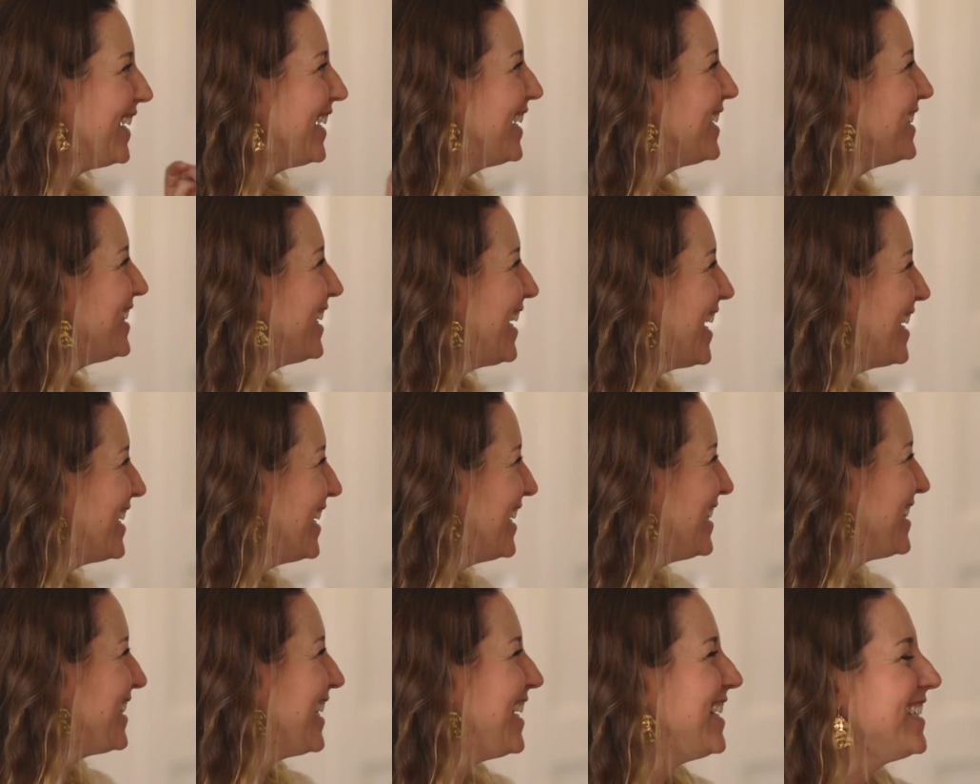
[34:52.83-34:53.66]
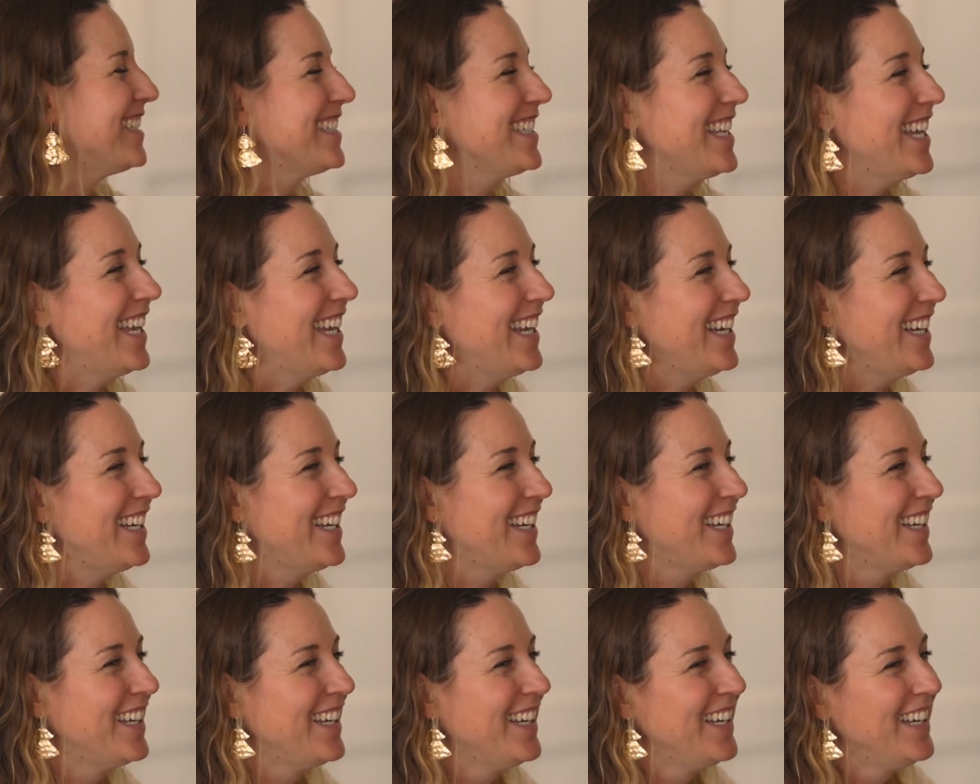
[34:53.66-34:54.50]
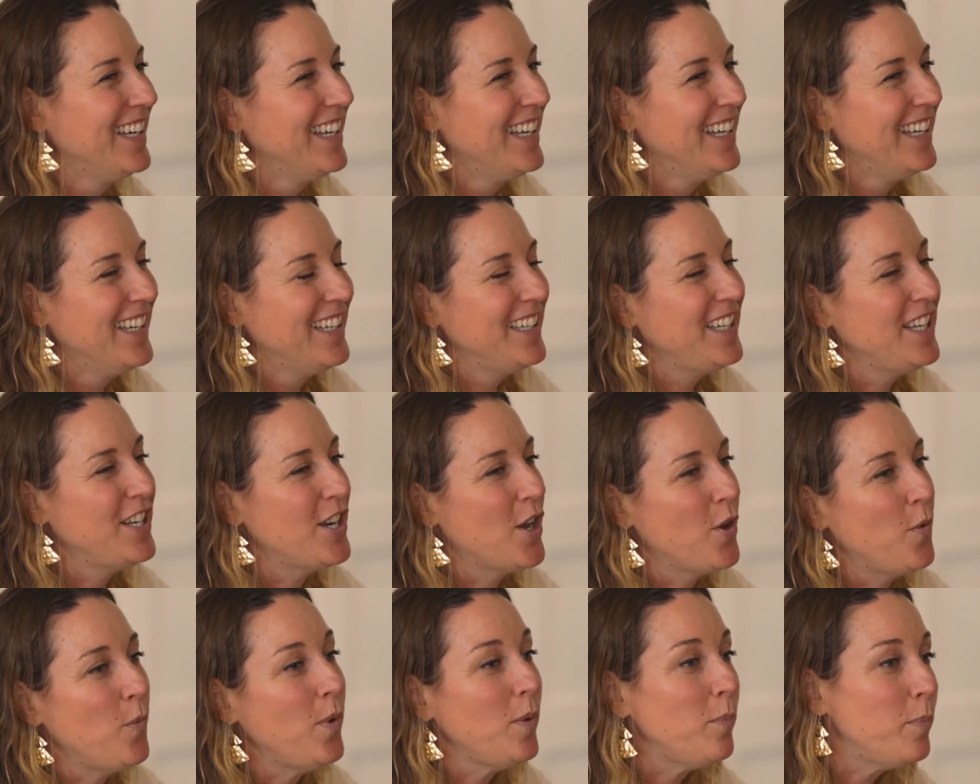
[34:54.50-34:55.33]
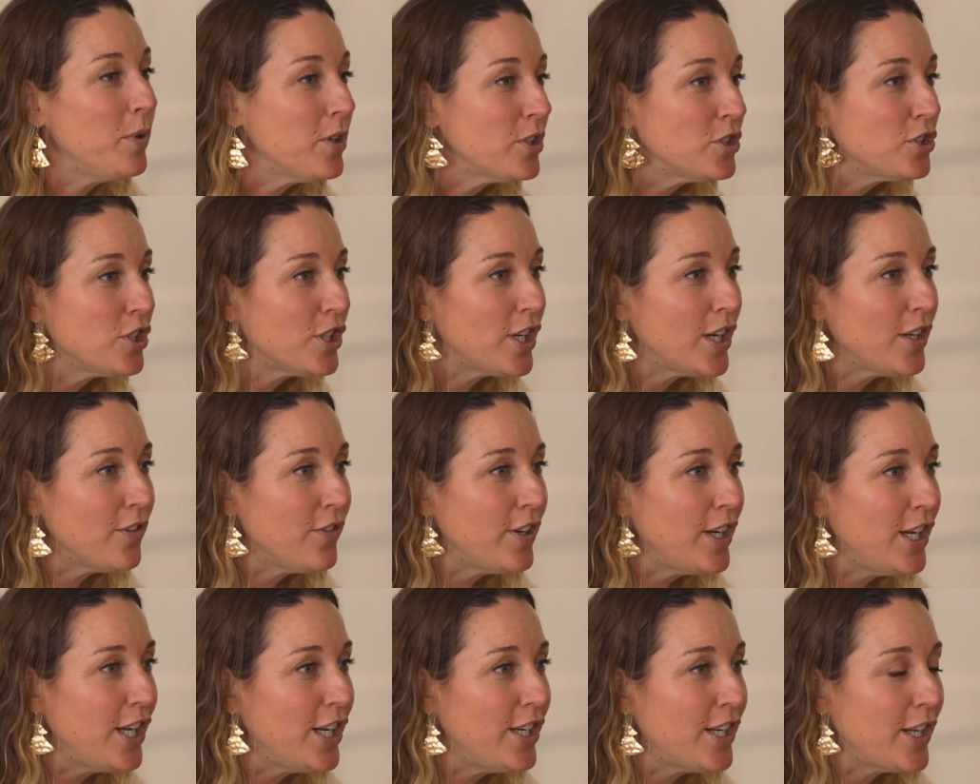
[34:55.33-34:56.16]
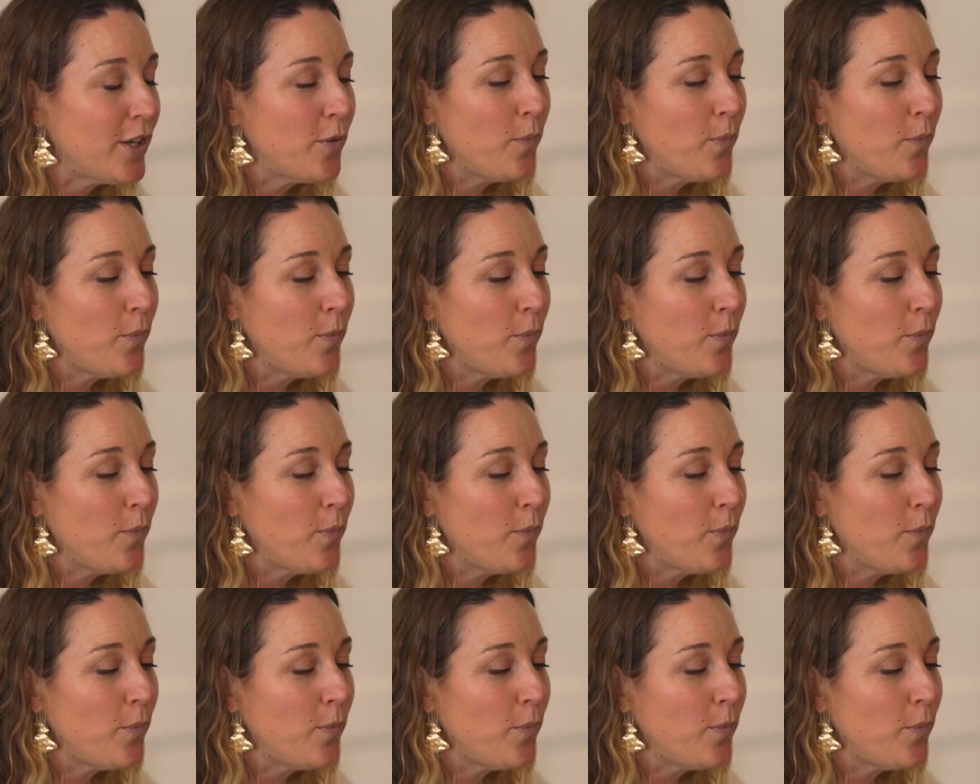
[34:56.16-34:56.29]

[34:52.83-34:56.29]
Because again, it's like, what book should I read?